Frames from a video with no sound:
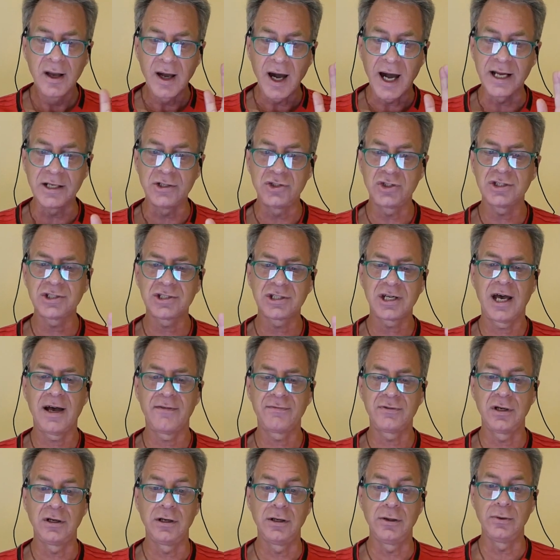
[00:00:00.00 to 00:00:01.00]
I just
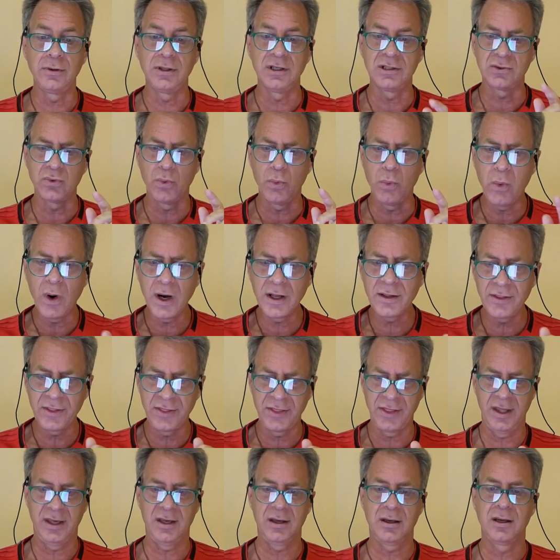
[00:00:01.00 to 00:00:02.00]
have to do this one
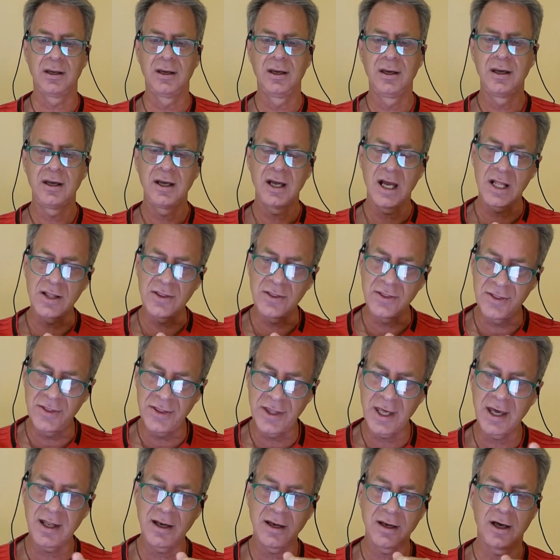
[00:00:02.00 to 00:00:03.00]
thing, and
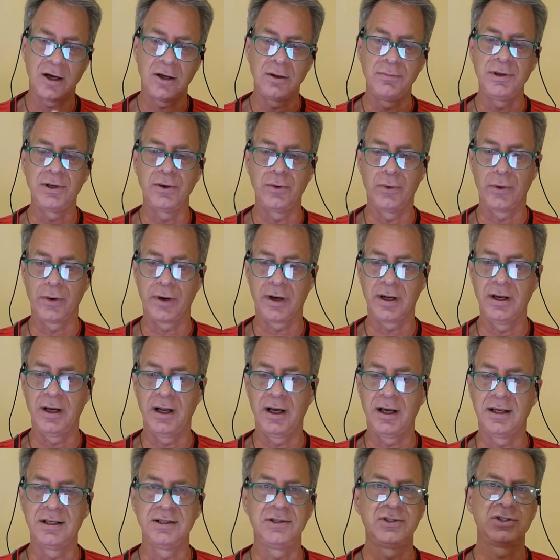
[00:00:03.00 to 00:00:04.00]
then I'll be
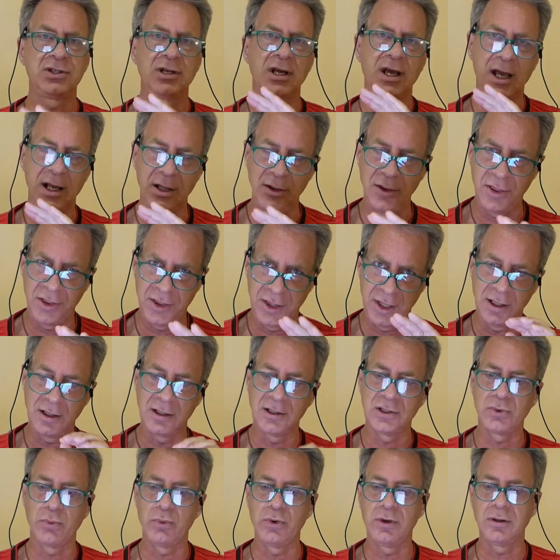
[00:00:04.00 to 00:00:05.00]
organized and
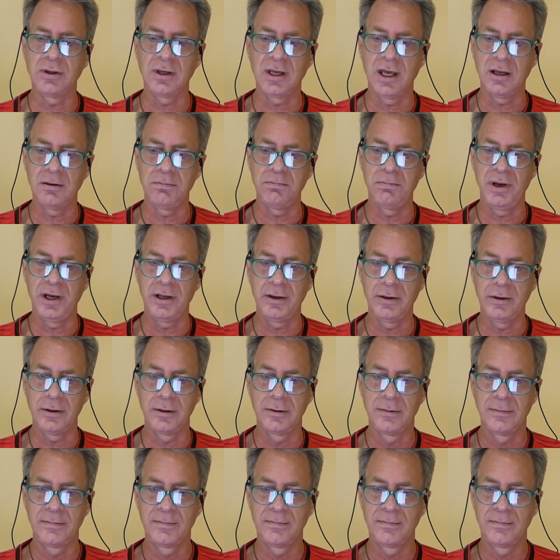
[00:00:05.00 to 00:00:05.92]
things will get better.